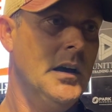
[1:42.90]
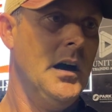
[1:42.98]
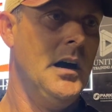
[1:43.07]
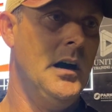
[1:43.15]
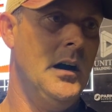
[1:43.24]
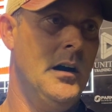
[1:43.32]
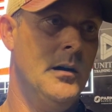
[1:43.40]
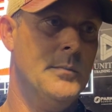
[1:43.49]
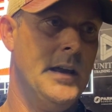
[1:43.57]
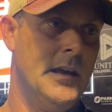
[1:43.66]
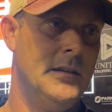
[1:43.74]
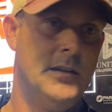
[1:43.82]

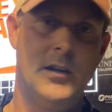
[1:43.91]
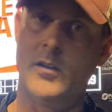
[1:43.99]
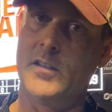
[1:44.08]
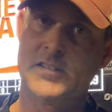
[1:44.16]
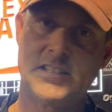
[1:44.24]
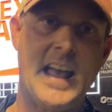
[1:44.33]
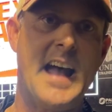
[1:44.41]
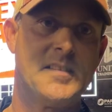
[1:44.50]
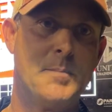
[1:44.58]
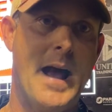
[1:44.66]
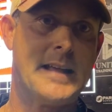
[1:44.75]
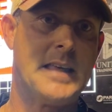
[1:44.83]
And, you know, their stats
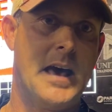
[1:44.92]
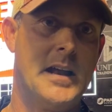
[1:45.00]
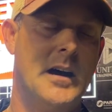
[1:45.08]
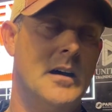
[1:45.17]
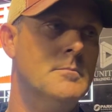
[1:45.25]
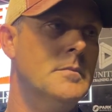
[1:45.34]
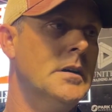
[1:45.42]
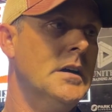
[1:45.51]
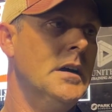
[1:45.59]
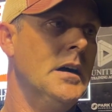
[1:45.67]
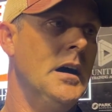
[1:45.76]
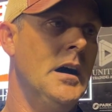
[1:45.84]
back that up.
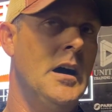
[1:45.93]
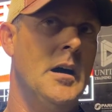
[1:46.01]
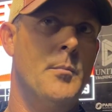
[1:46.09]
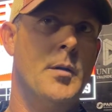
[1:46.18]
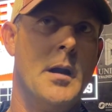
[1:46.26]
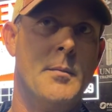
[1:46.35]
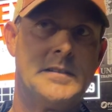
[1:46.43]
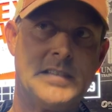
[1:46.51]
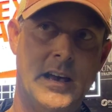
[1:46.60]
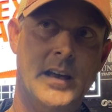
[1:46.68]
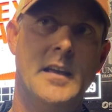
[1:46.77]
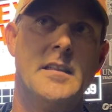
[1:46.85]
But I'm going to
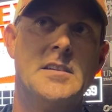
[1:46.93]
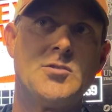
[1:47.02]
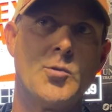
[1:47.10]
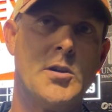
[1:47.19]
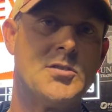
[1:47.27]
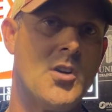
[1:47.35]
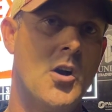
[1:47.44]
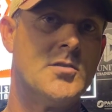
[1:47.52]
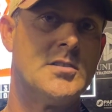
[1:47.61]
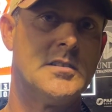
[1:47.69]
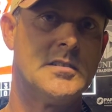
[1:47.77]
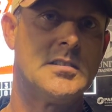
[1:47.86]
tell you, these Troy
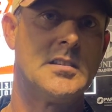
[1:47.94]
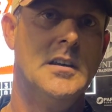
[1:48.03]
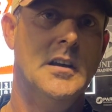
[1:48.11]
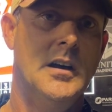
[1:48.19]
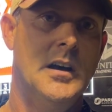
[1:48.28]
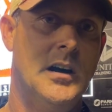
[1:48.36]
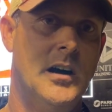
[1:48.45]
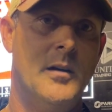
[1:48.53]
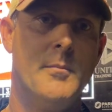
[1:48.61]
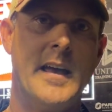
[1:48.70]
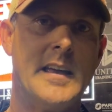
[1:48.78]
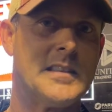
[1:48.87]
Trojans,
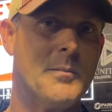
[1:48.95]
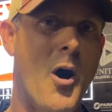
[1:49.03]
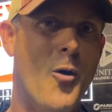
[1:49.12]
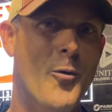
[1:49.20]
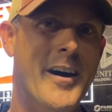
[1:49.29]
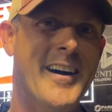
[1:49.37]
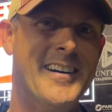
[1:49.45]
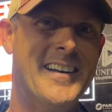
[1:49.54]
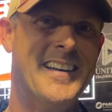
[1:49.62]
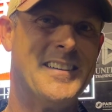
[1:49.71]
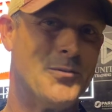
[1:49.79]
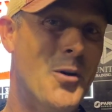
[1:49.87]
they hit the ball well
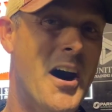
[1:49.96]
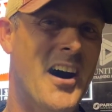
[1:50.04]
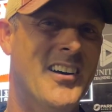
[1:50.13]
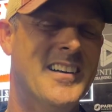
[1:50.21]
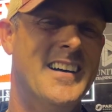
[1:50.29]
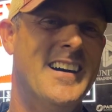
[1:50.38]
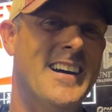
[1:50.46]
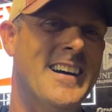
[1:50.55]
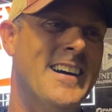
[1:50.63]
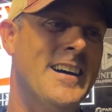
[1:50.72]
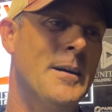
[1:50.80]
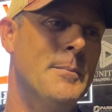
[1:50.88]
as well.
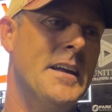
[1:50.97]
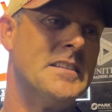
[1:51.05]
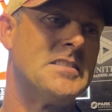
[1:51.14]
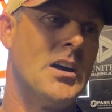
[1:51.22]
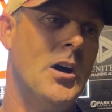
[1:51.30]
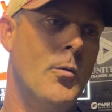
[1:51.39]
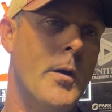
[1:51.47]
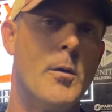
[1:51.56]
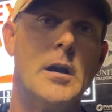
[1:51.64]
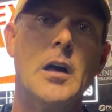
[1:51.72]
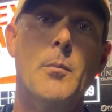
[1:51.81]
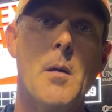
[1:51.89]
And so we were
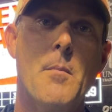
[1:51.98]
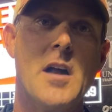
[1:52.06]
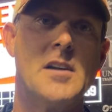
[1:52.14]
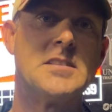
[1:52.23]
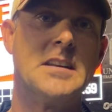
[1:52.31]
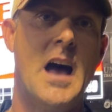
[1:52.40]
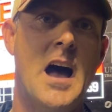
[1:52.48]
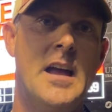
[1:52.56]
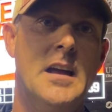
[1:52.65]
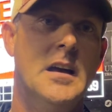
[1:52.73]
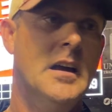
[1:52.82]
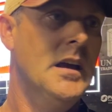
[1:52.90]
a little bit better tonight.
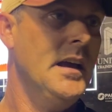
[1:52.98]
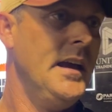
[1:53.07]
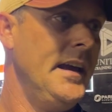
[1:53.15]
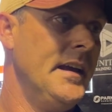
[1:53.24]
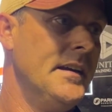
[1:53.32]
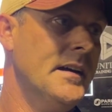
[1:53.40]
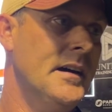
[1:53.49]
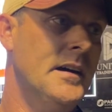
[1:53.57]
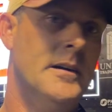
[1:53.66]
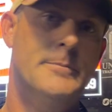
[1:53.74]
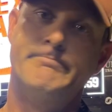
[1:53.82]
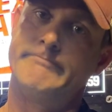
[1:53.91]

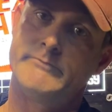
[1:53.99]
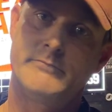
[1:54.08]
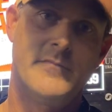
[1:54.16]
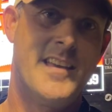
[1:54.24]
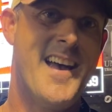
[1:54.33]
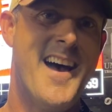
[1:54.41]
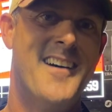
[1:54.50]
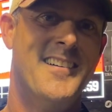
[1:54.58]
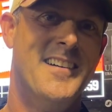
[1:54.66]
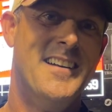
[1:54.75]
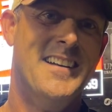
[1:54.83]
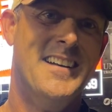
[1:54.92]
And, yeah.
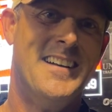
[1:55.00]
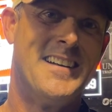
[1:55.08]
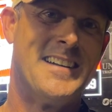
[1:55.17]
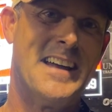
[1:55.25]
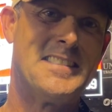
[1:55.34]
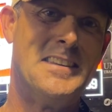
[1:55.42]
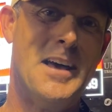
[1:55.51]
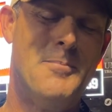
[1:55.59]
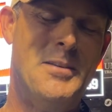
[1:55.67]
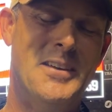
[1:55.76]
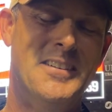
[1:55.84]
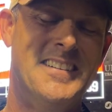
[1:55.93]
Got the
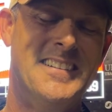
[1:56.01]
W.